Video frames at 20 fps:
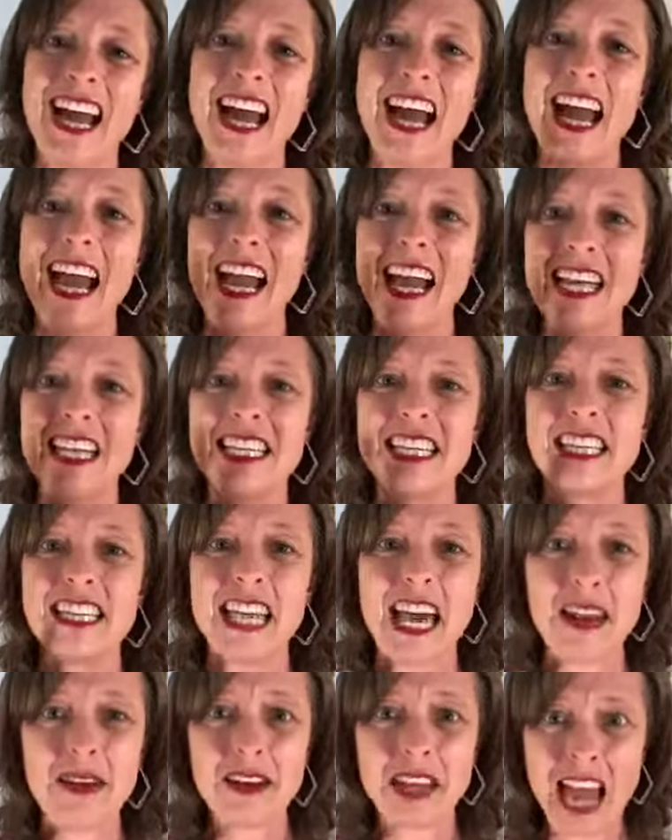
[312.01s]
And
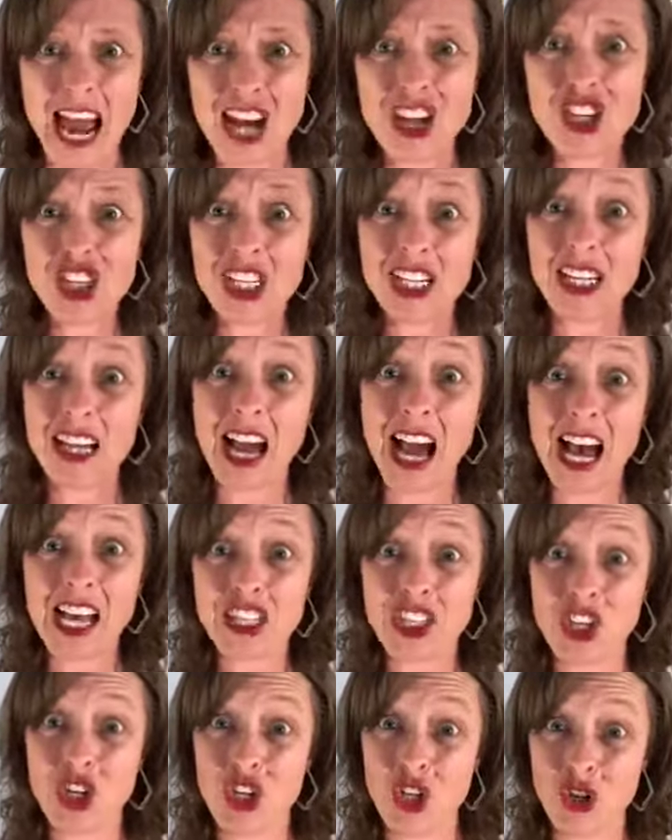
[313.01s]
that actually has a
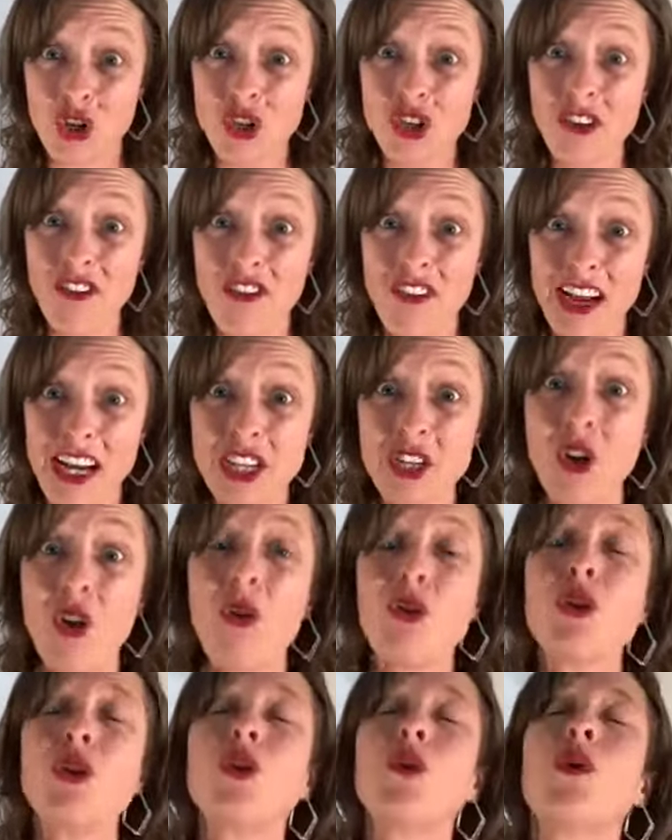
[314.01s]
huge effect
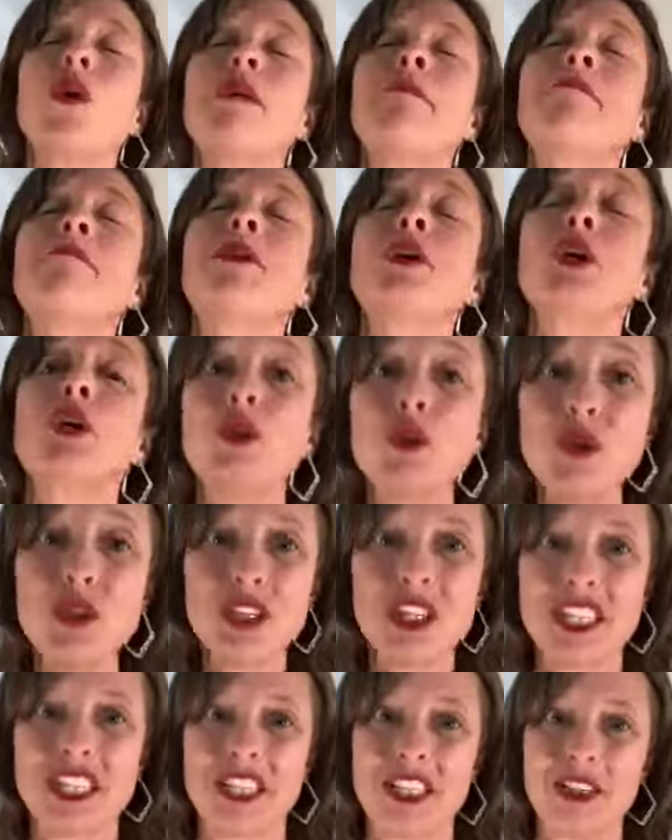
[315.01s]
on your immune
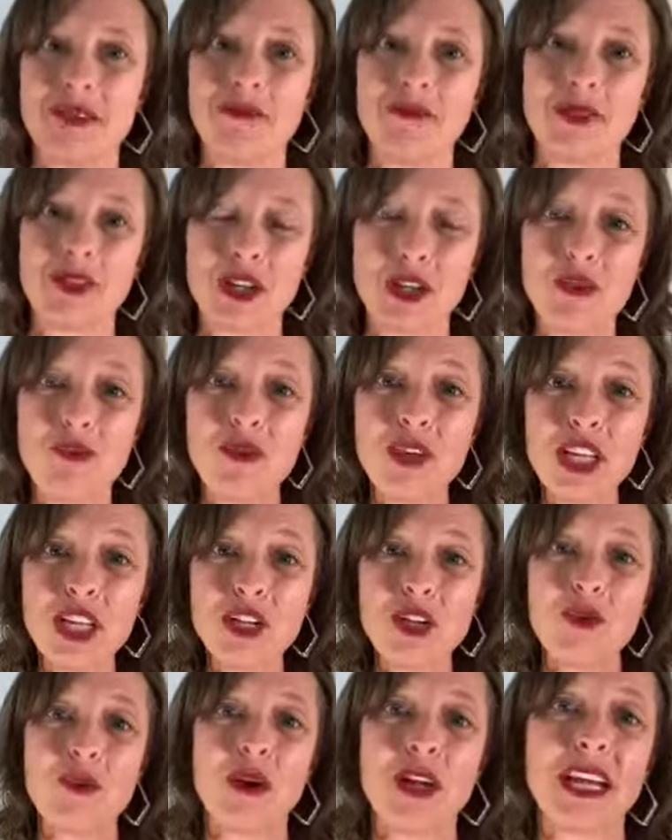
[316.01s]
system. So you really
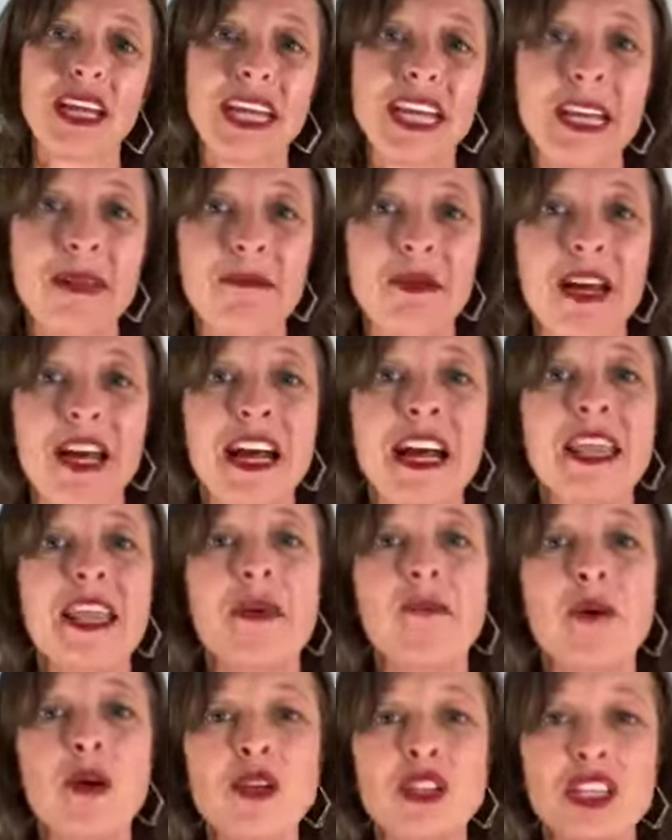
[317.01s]
do want to keep the
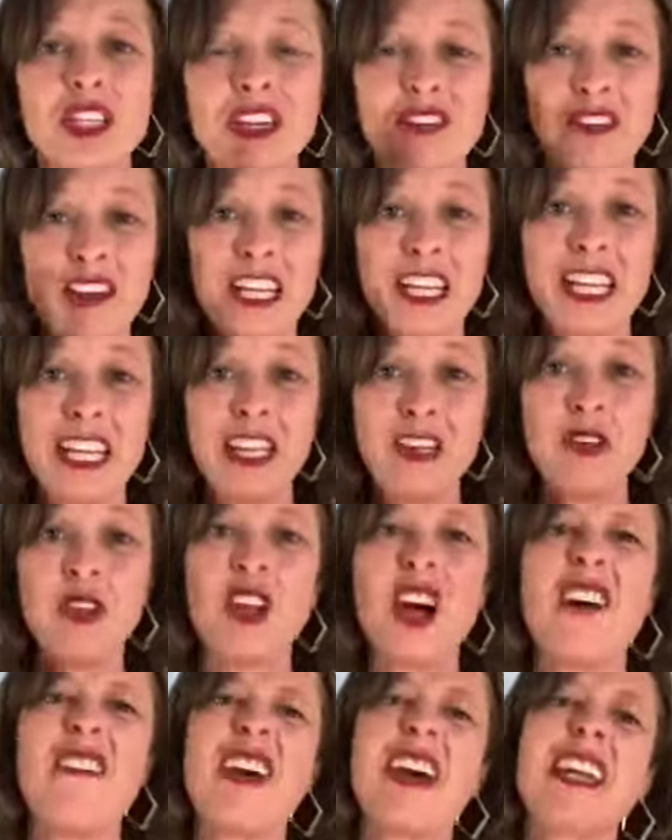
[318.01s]
positivity in your
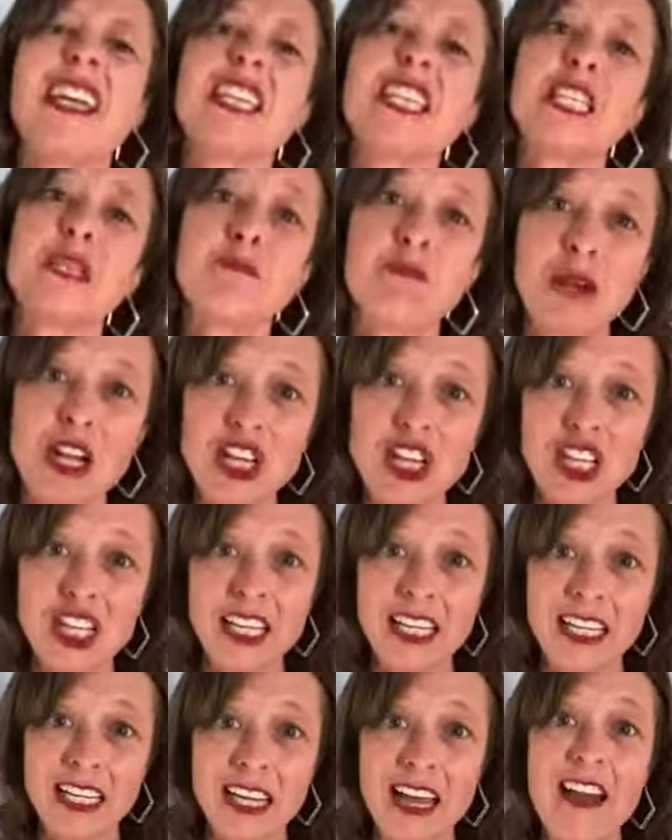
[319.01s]
life, and
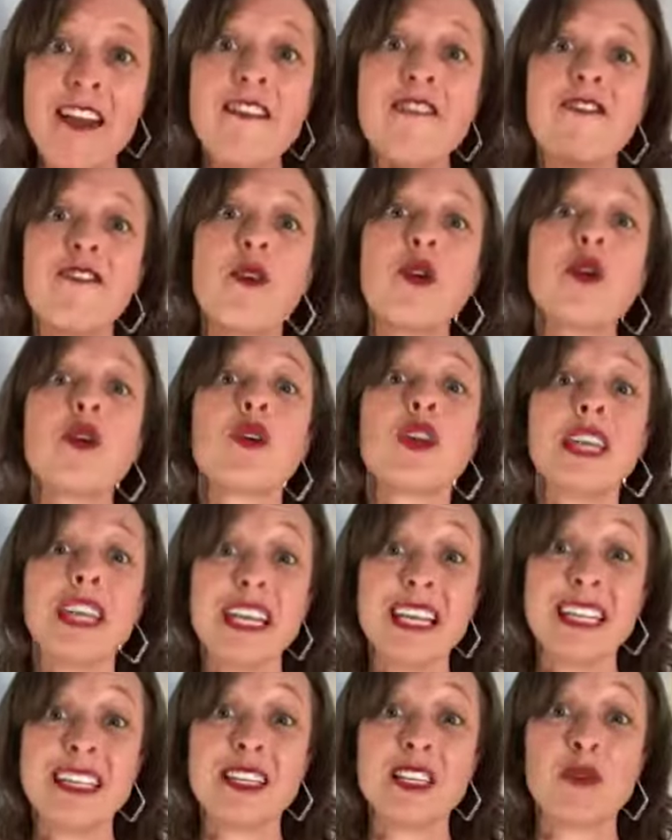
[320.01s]
especially for your
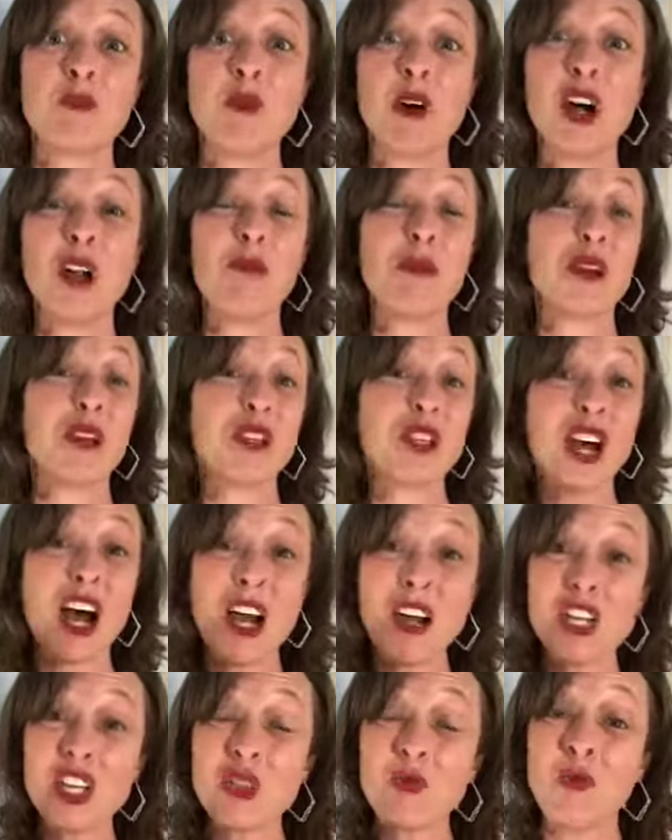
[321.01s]
kids as well, because I
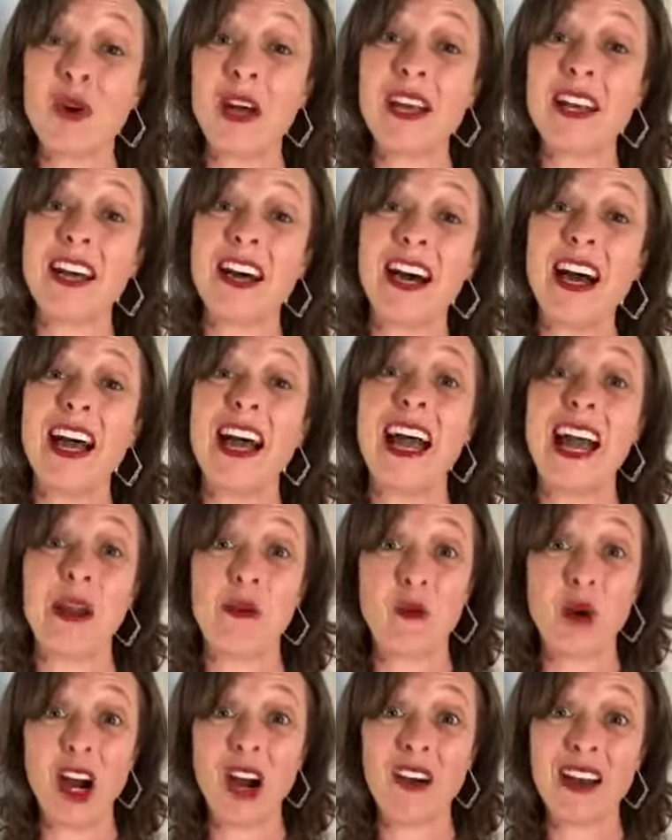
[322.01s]
just wonder and
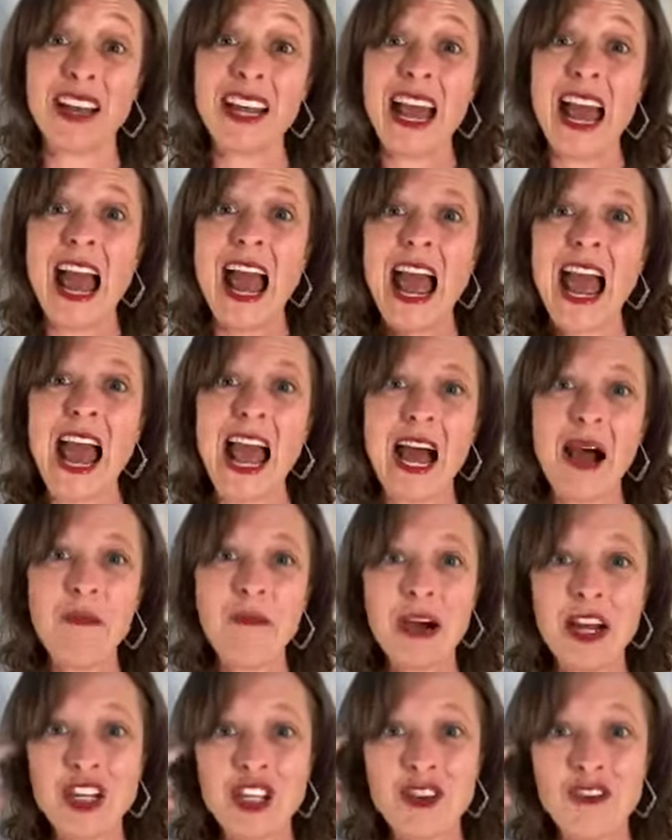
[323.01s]
worry how
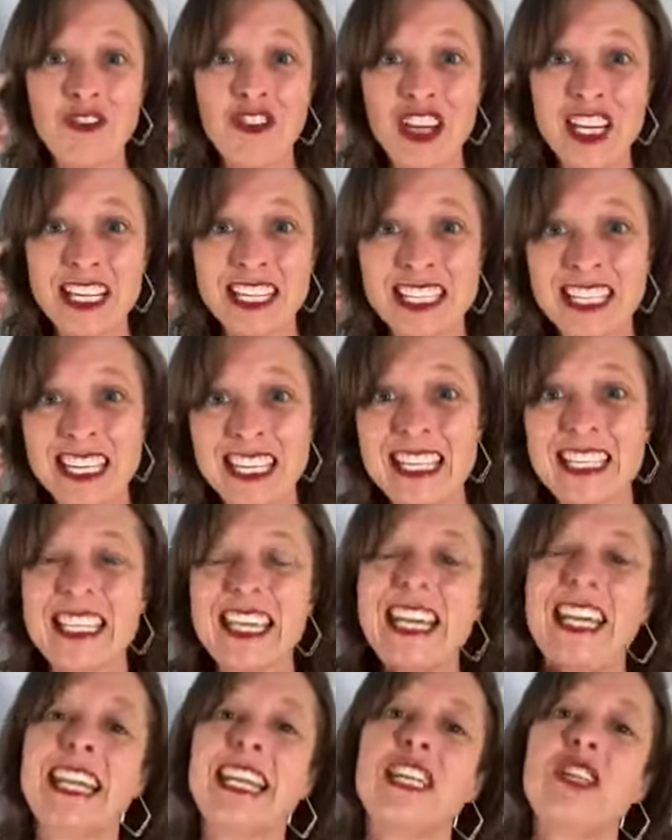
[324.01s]
much of this is
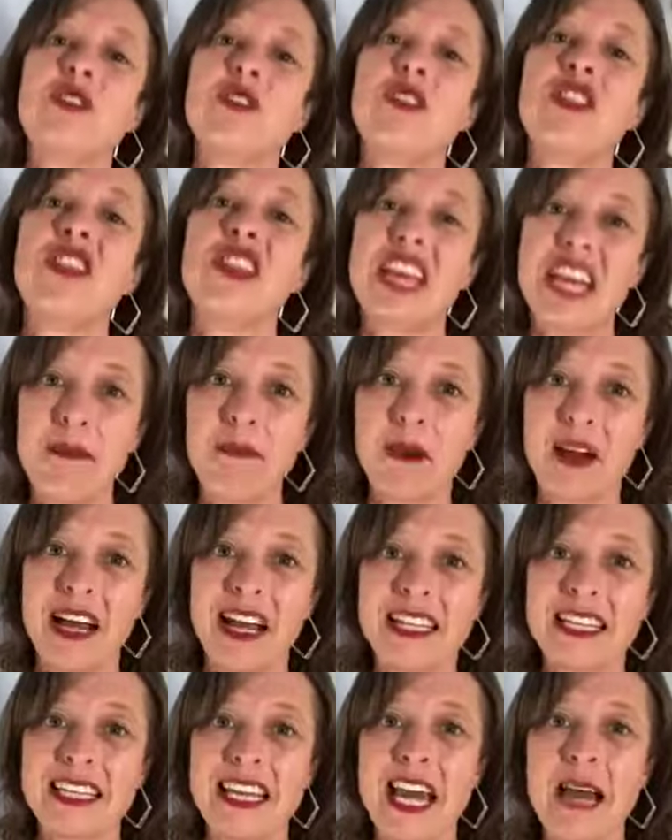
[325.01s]
getting into their
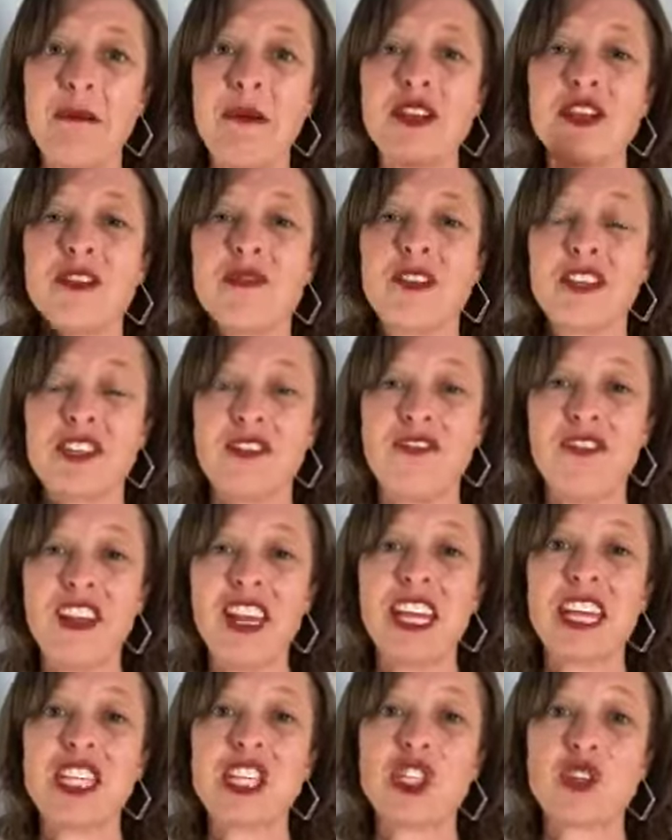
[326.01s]
brains and how much of this
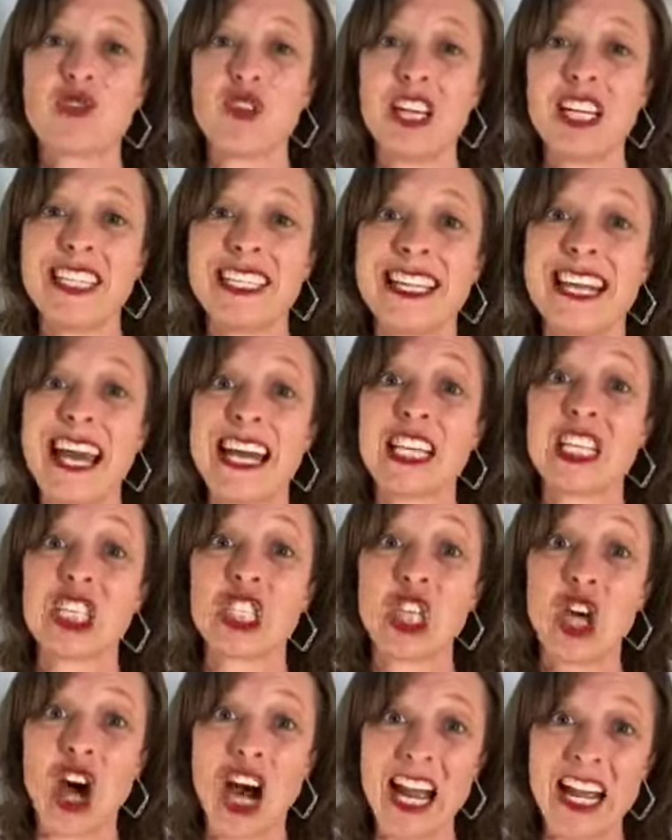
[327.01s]
fear, stress, and
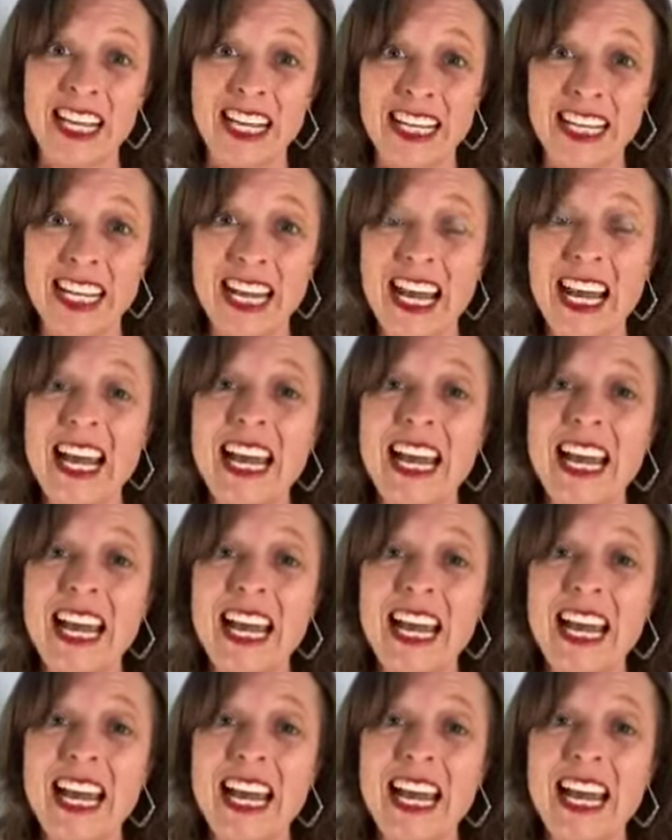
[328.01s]
anxiety